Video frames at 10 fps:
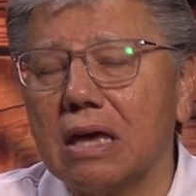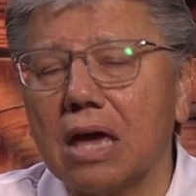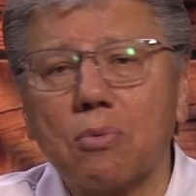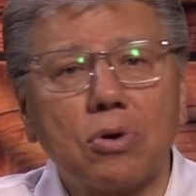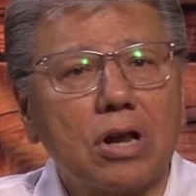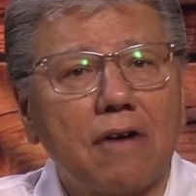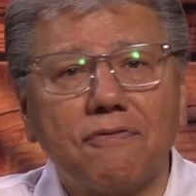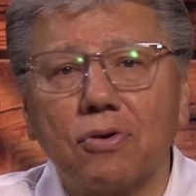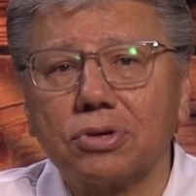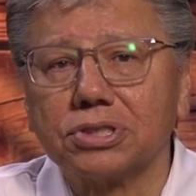and were
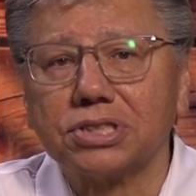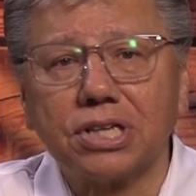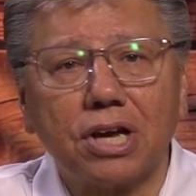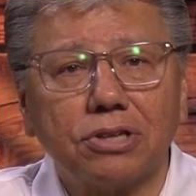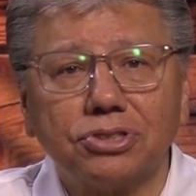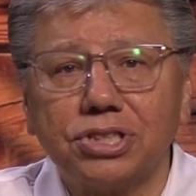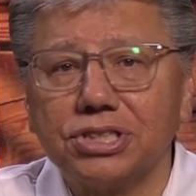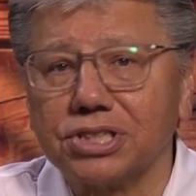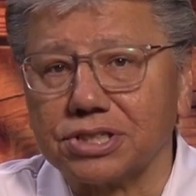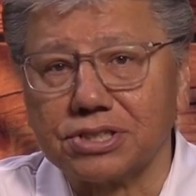not focusing on
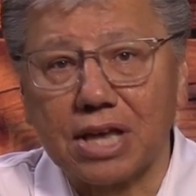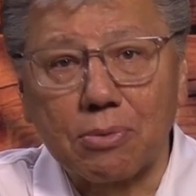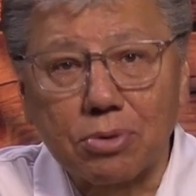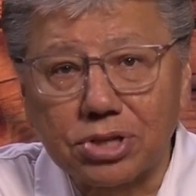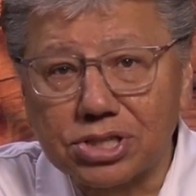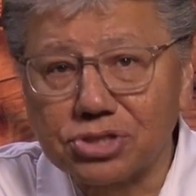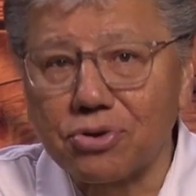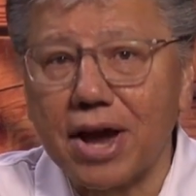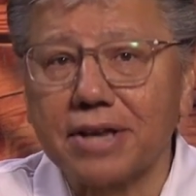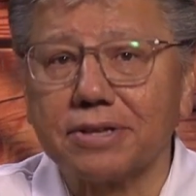Jesus. They were
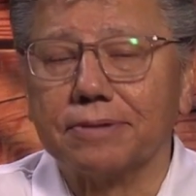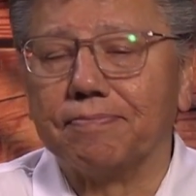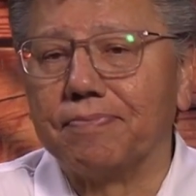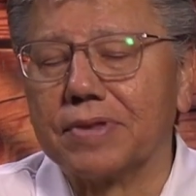distracted.